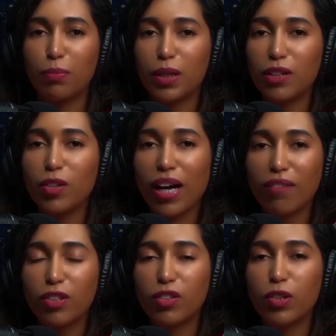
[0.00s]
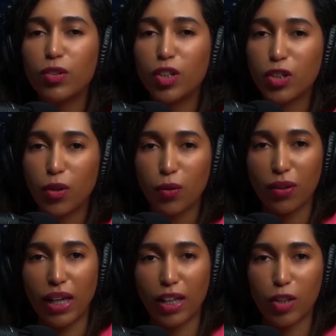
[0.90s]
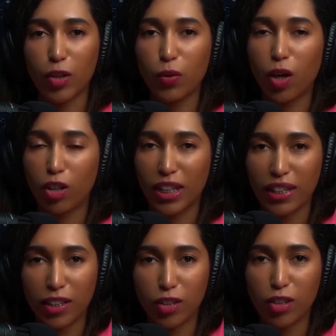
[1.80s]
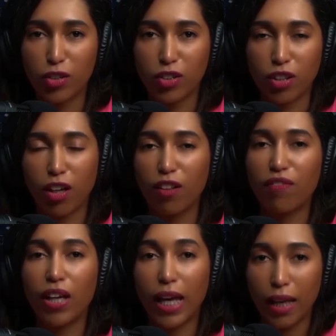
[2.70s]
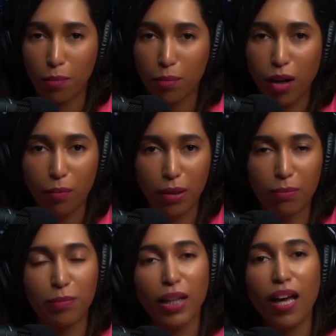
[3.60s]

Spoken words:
but you have to show that you are here to solve a problem.